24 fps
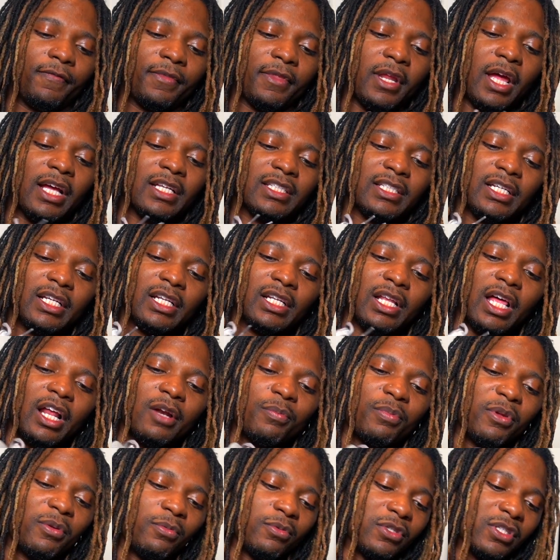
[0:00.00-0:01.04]
I've seen a lot of
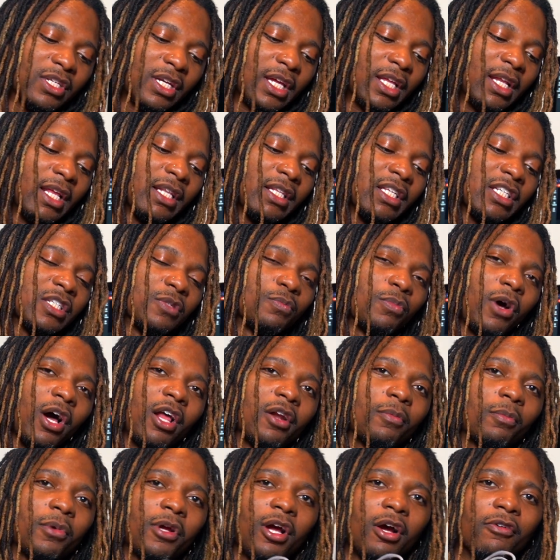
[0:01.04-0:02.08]
people saying that this
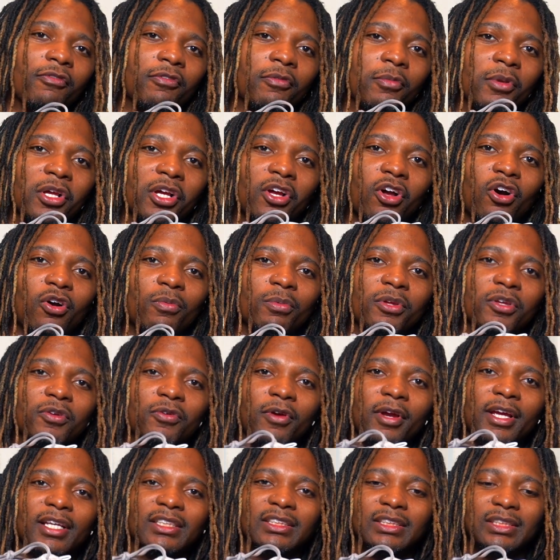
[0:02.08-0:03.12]
bottom comes from the Kobe
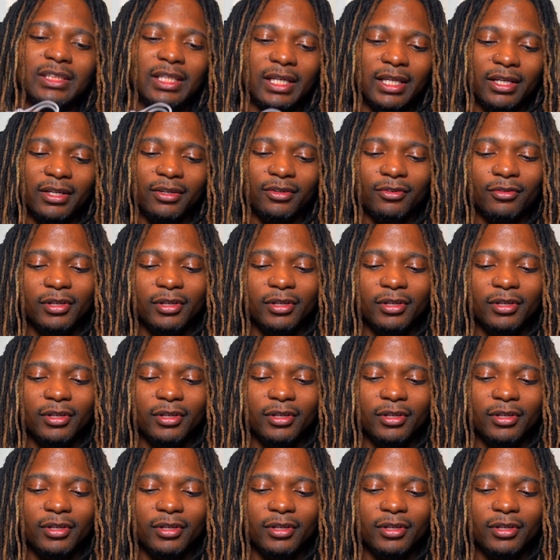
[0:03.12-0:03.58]
Crazy 8.